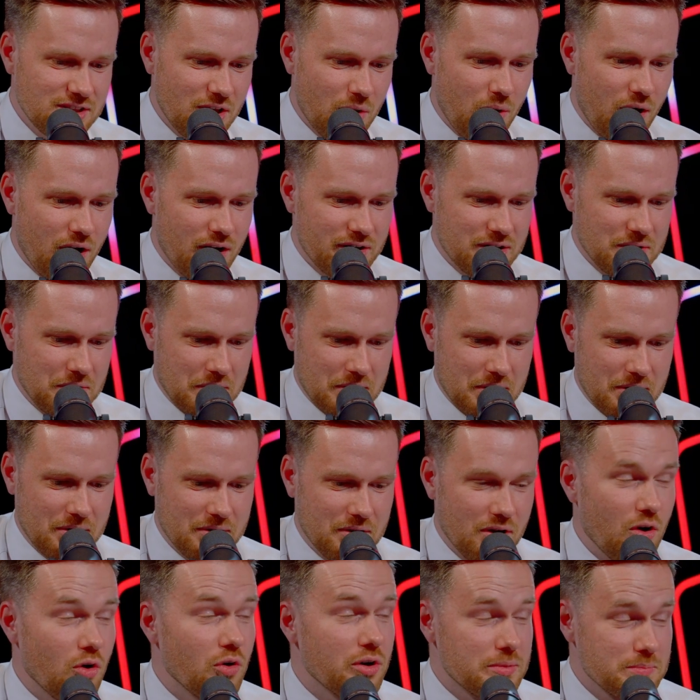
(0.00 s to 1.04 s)
so hard
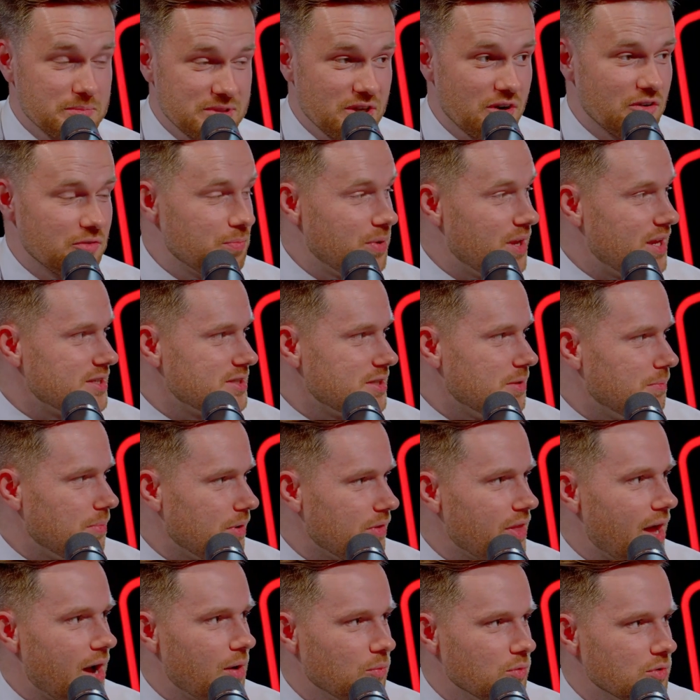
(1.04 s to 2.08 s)
on himself, bless him.
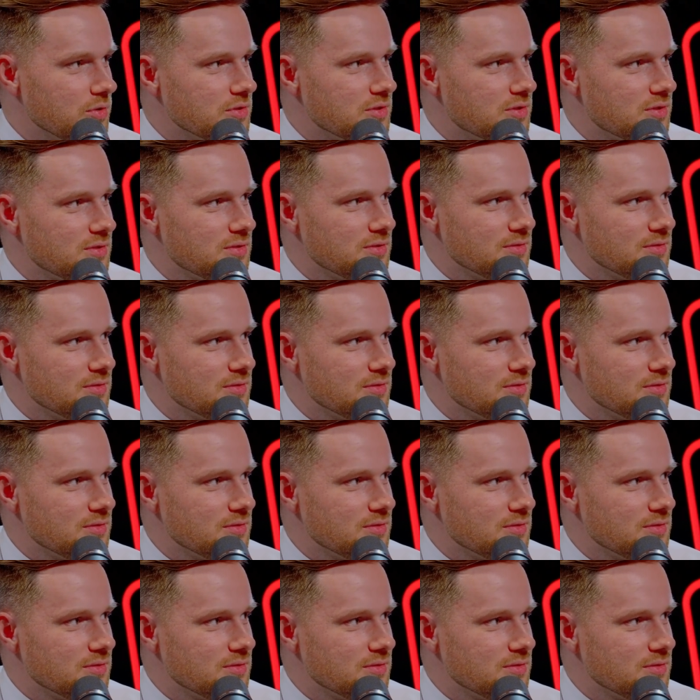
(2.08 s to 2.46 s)
But that was